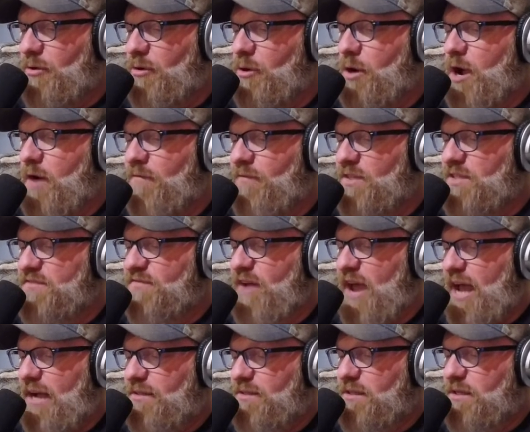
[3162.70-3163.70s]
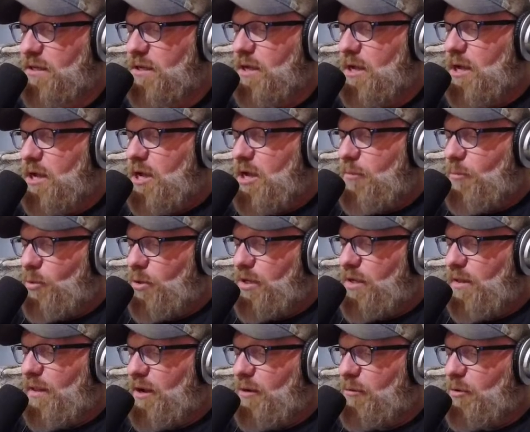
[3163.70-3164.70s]
her of this fact, Marie
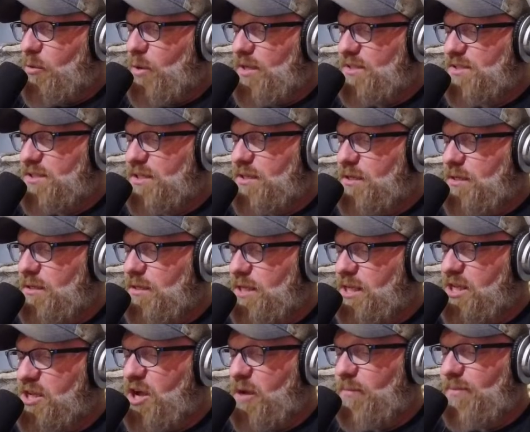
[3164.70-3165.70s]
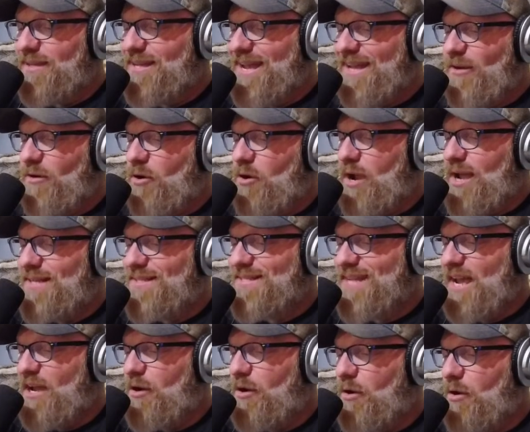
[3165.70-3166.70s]
Claire requested he come get her and
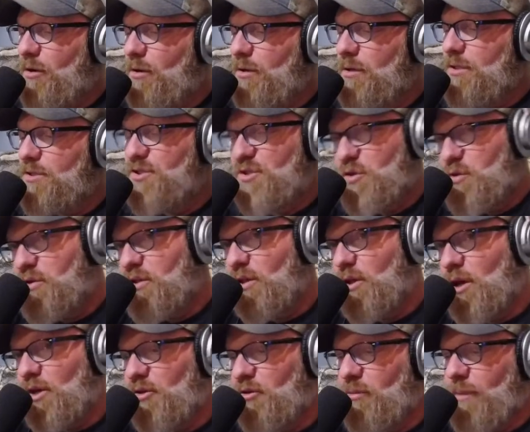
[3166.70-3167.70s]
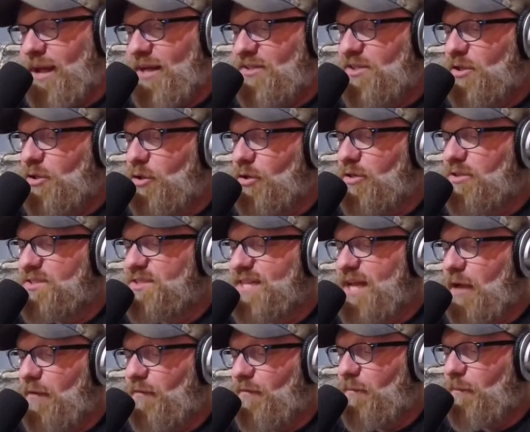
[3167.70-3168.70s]
take her to the laundromat to look
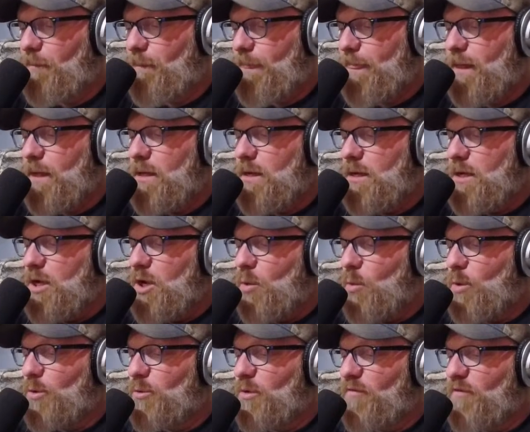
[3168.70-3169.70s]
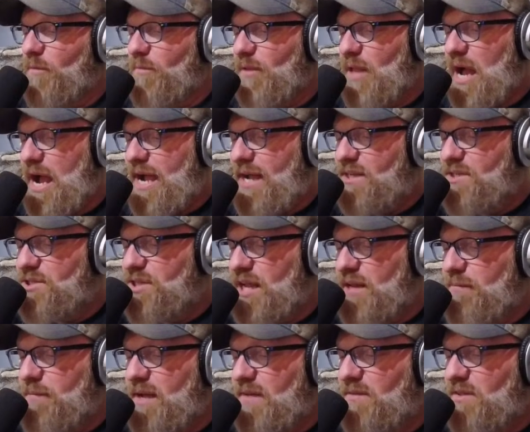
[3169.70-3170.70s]
herself. Woodruff obliged
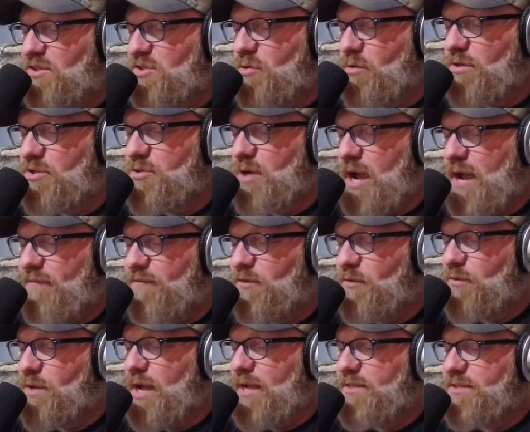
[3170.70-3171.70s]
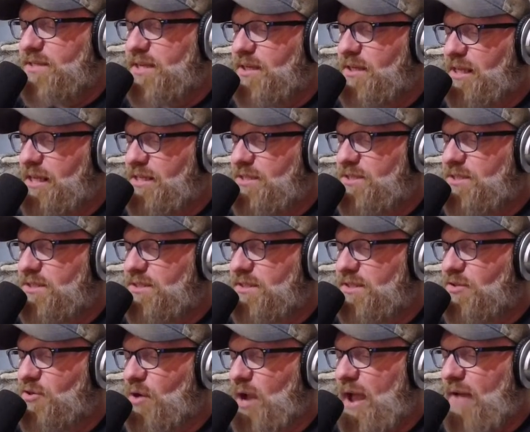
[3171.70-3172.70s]
and made the short drive to 910 East
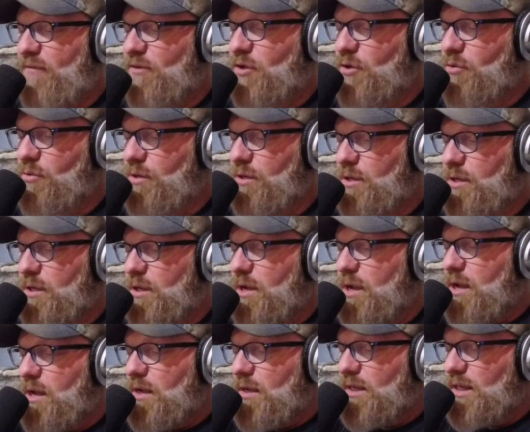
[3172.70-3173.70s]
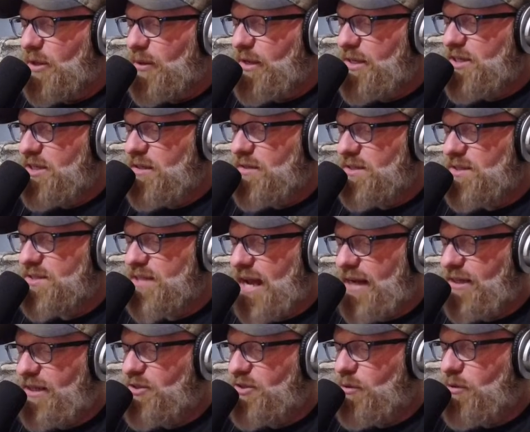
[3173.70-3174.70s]
Center Avenue. Clarita
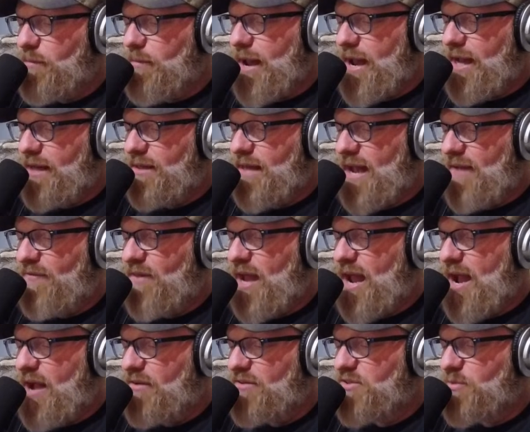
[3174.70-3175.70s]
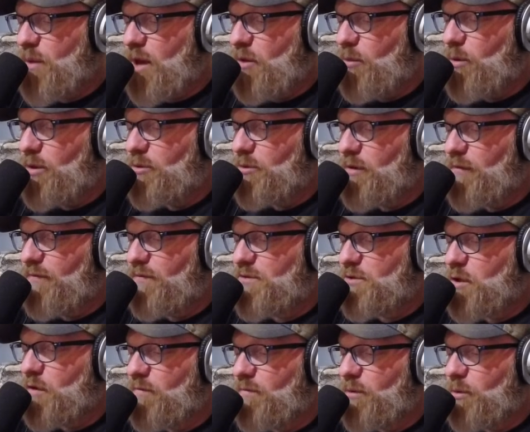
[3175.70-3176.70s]
decided to remain at the house while Woodruff
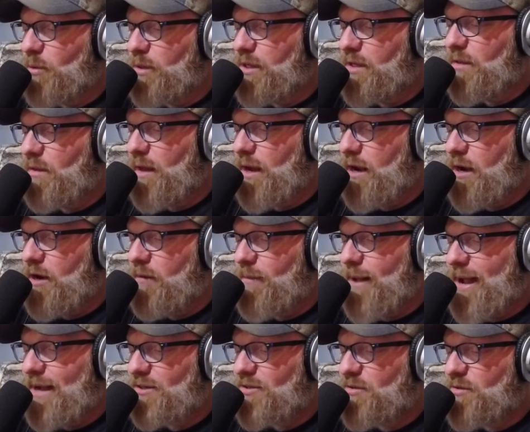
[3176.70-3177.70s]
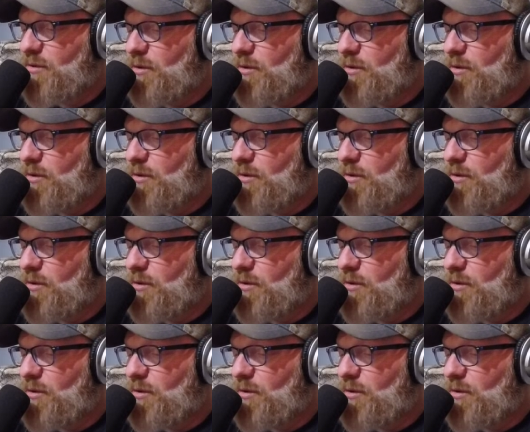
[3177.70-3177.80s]
drove Marie Claire back to the